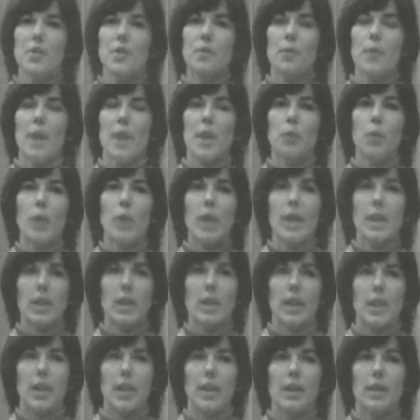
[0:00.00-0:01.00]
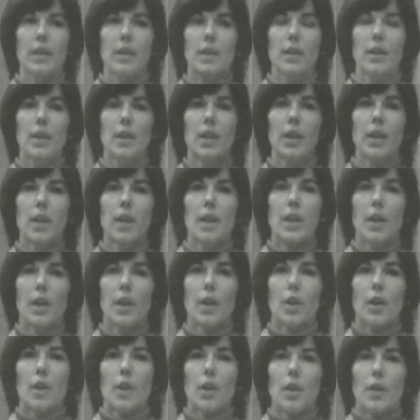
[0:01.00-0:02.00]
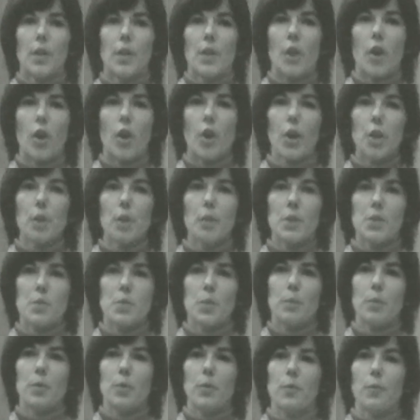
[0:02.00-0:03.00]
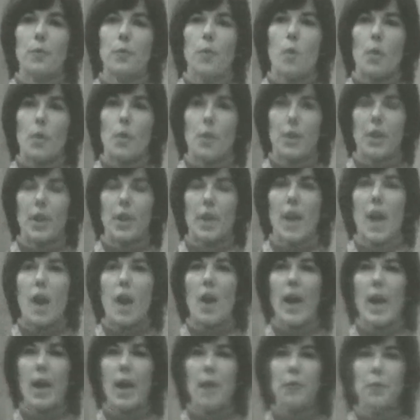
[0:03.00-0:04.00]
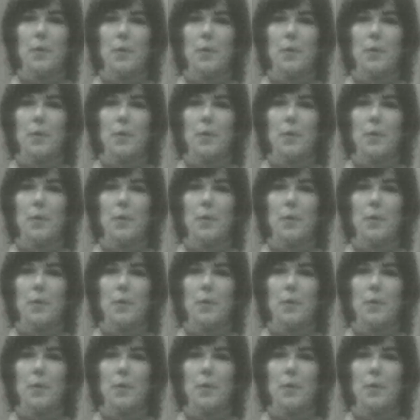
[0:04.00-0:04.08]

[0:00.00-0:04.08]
of Red Weekly, the arguments were put forward that however